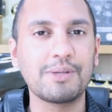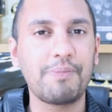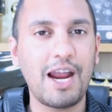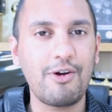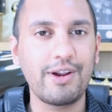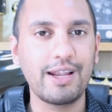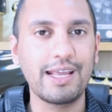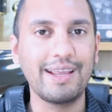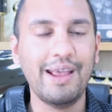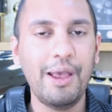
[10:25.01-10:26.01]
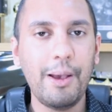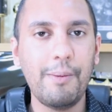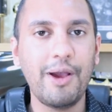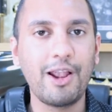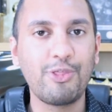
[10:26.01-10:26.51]
Apparently,
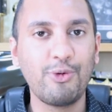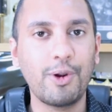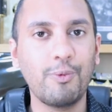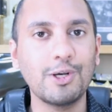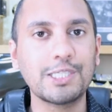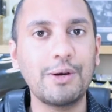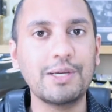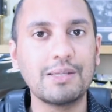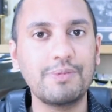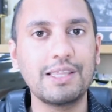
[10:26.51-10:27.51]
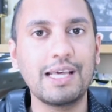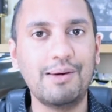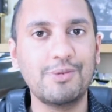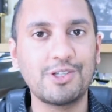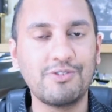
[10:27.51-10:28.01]
Bella Thorne was going to be the
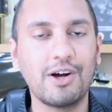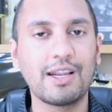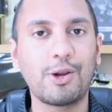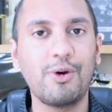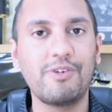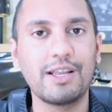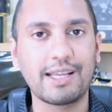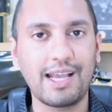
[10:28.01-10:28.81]
Emma Duval equivalent